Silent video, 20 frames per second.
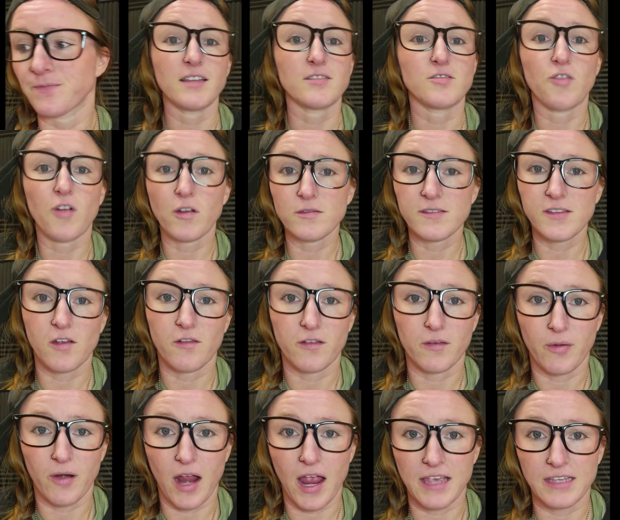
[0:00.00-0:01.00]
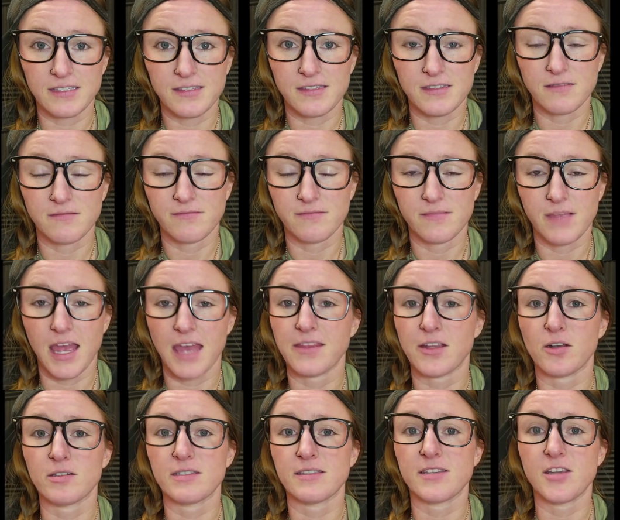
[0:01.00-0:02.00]
It is grossly overpriced and
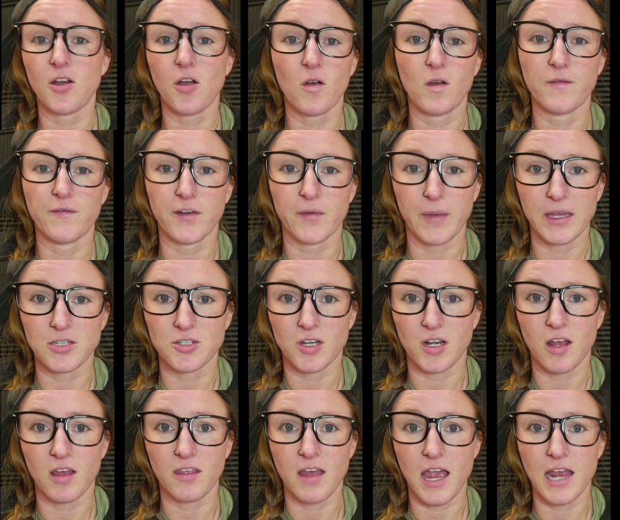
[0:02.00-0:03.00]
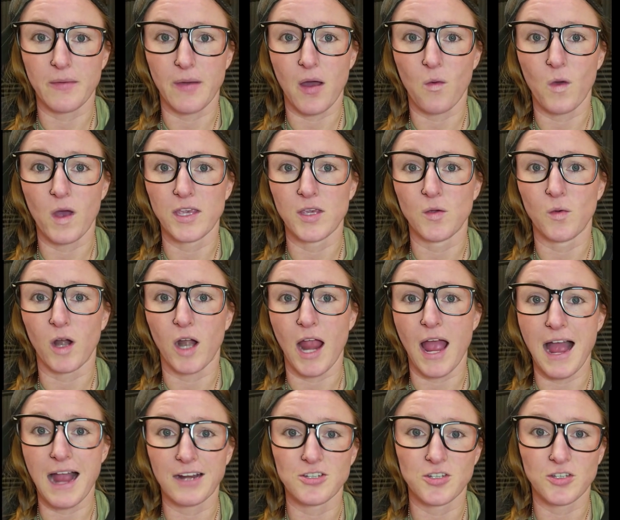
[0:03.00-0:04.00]
there is zero information online about what you are
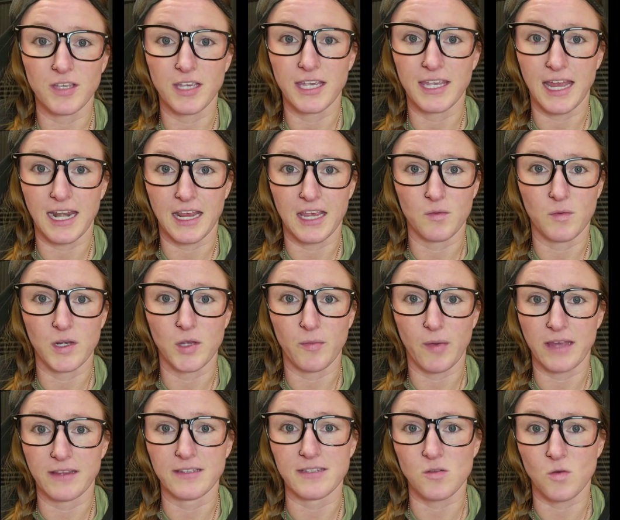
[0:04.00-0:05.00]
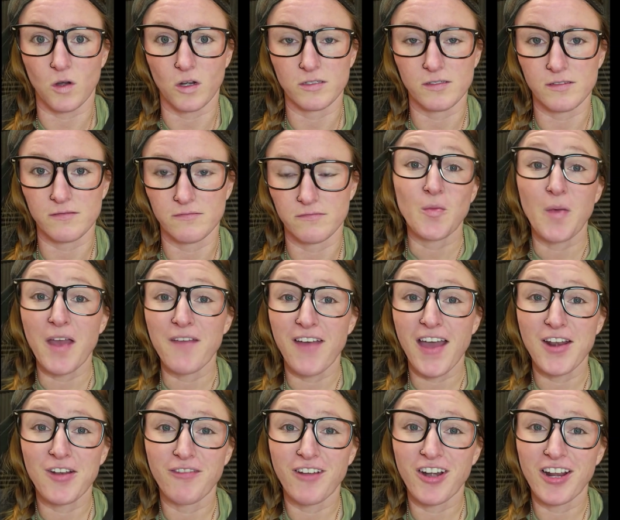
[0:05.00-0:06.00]
actually getting when you buy this course. So my
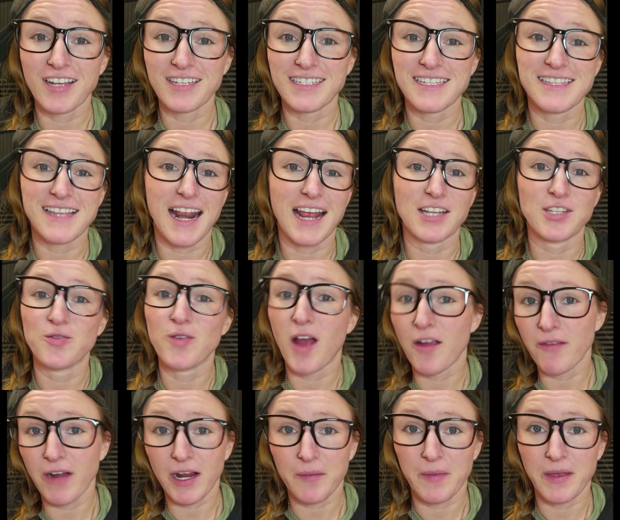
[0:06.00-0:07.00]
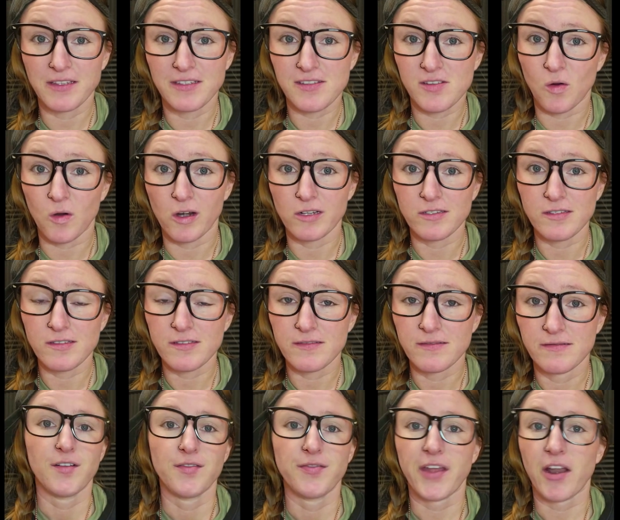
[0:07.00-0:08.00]
final verdict is that I do not recommend this course.
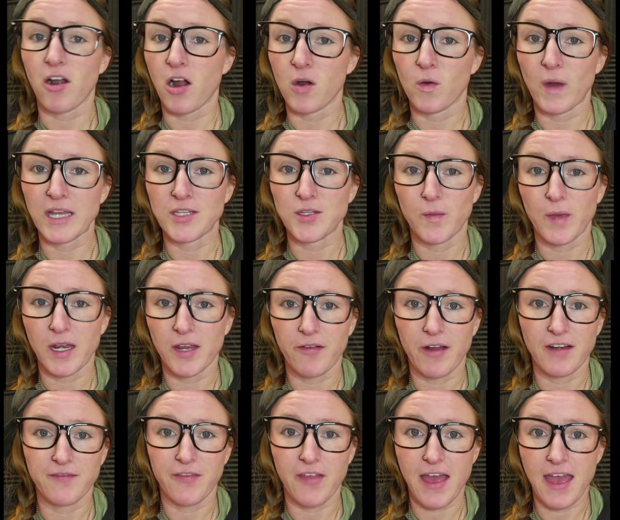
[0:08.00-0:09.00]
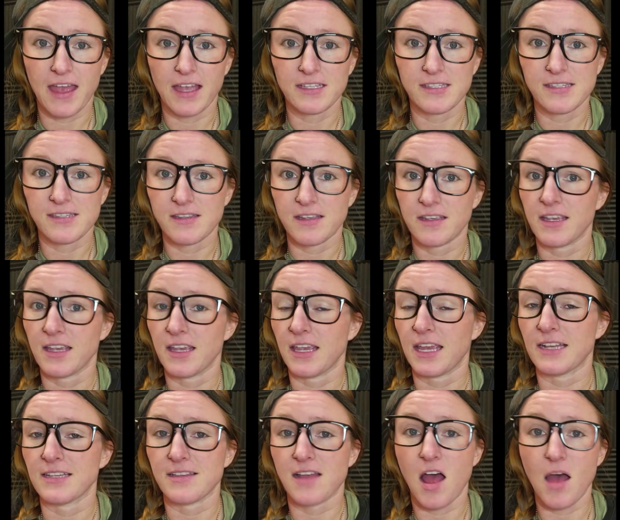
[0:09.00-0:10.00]
There are way too many red flags.
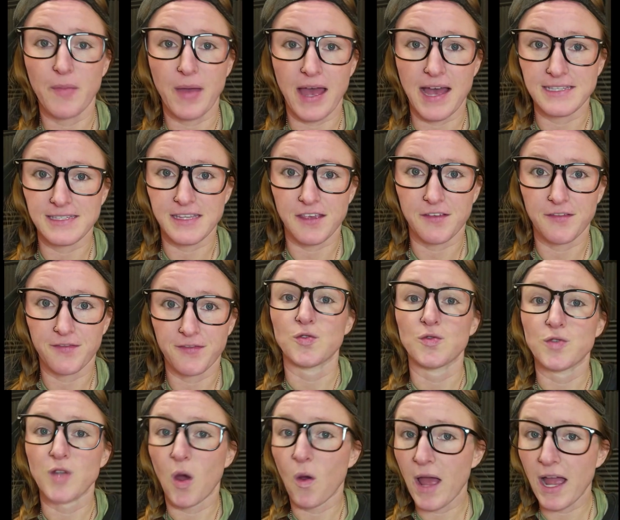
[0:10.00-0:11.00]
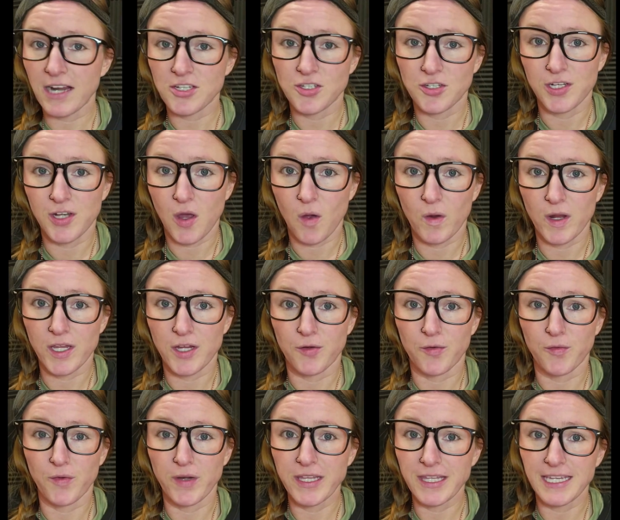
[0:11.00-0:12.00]
It is not passive. You don't actually know what
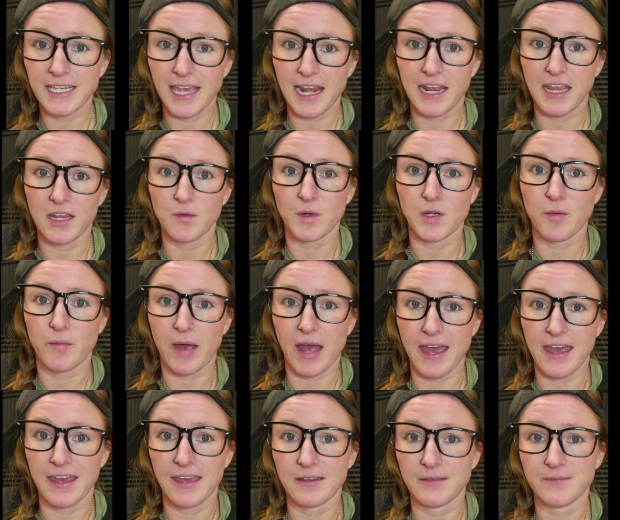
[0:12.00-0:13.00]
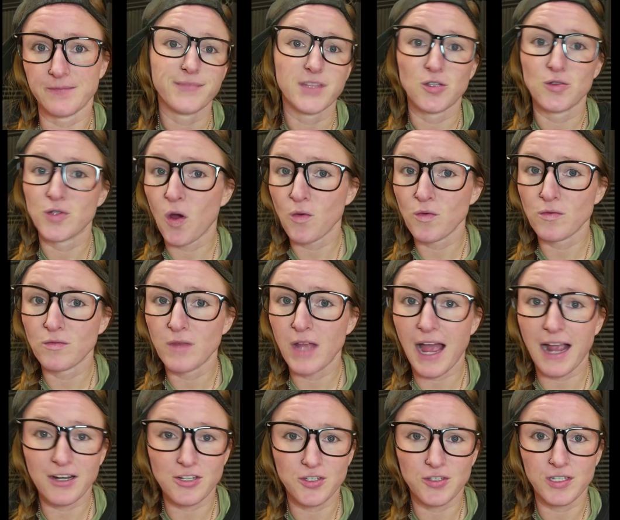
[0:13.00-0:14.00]
you're really getting when you buy it. You don't
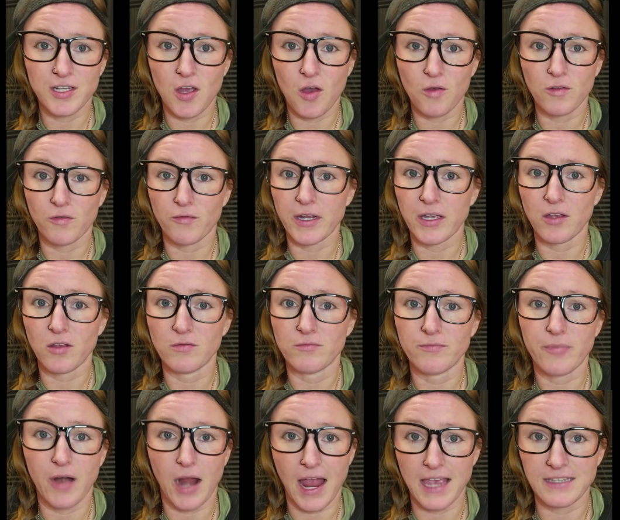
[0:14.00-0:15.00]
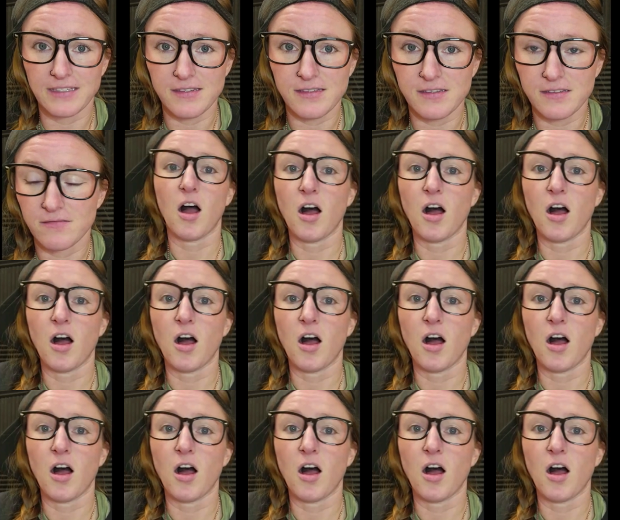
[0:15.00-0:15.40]
actually know the real price.